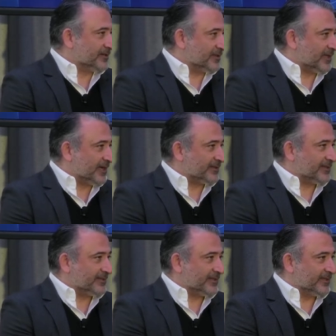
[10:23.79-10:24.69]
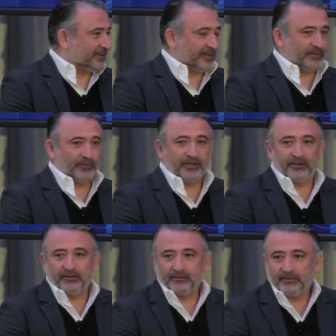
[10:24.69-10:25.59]
a lot, and, and, and we
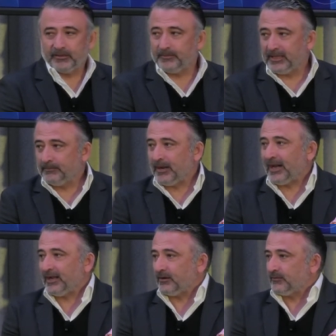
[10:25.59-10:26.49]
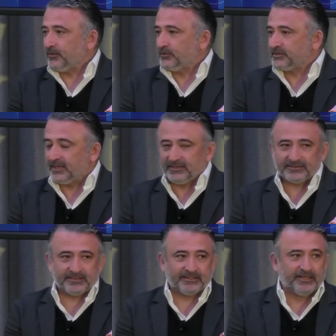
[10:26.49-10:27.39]
are a big buyer of
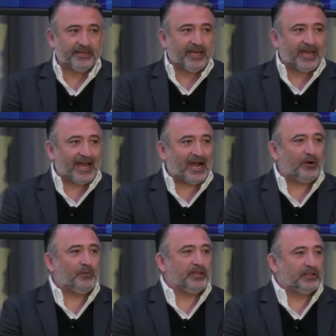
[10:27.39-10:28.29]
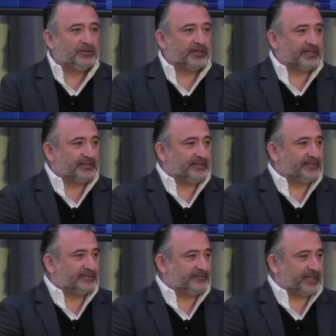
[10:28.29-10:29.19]
hotels. and how we look at
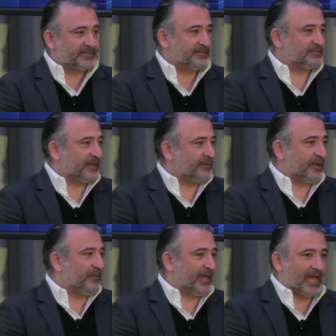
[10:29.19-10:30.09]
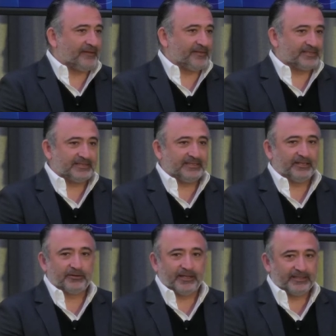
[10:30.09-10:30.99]
these investments. By the way, we haven't seen a
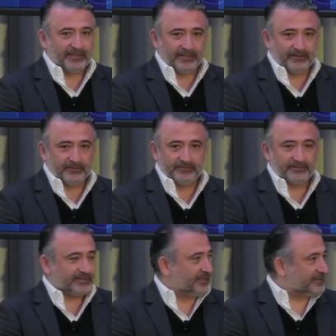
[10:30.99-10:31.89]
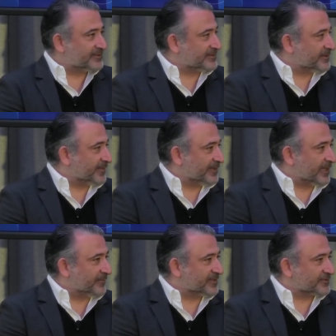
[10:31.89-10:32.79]
great deal since the
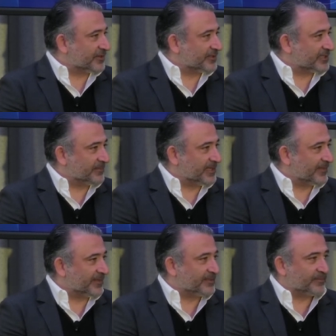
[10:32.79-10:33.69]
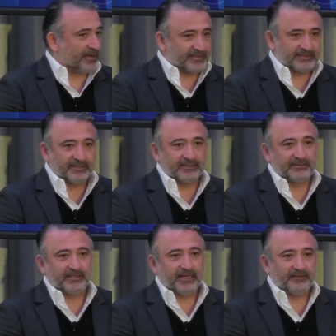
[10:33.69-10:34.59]
pandemic started. I mean, I think the
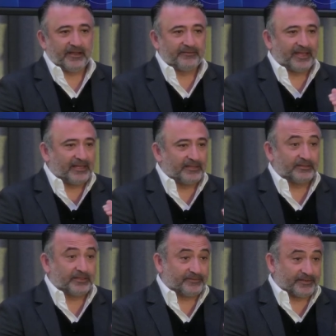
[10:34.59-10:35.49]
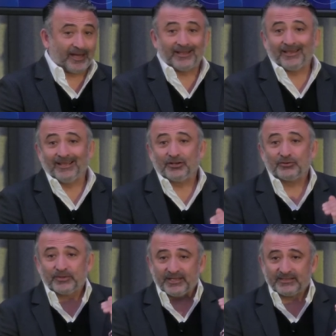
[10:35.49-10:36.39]
prices have, have held, if not
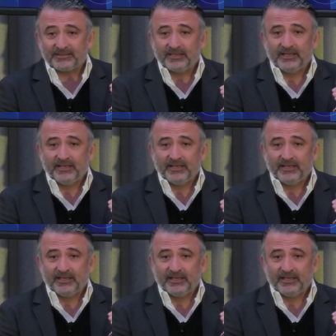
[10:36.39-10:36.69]
increased,